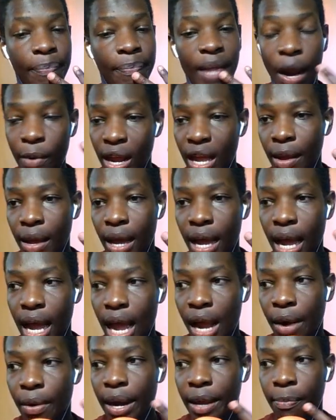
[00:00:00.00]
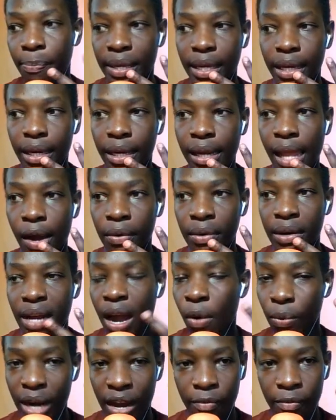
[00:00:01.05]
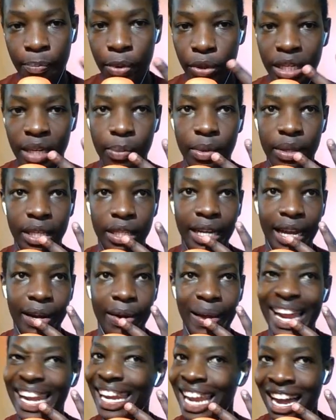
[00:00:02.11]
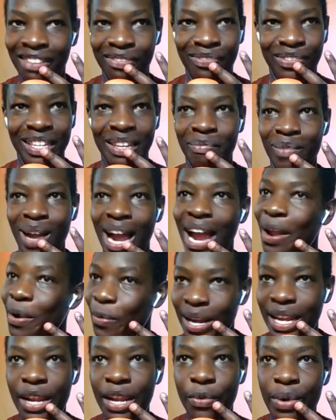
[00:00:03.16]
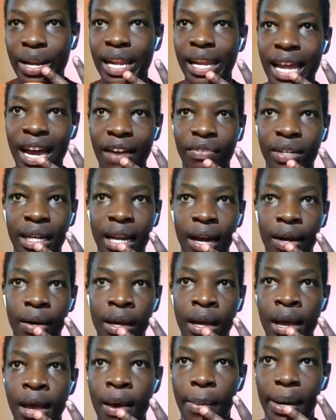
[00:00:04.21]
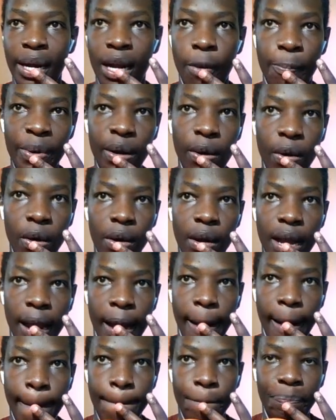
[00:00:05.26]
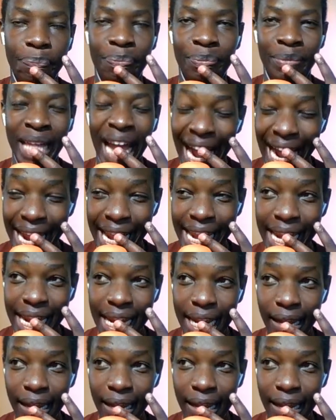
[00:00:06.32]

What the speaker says: RIP Cloud, I would have brought him on the channel. I loved him. I really, really loved Cloud. But I'll bring on Ty.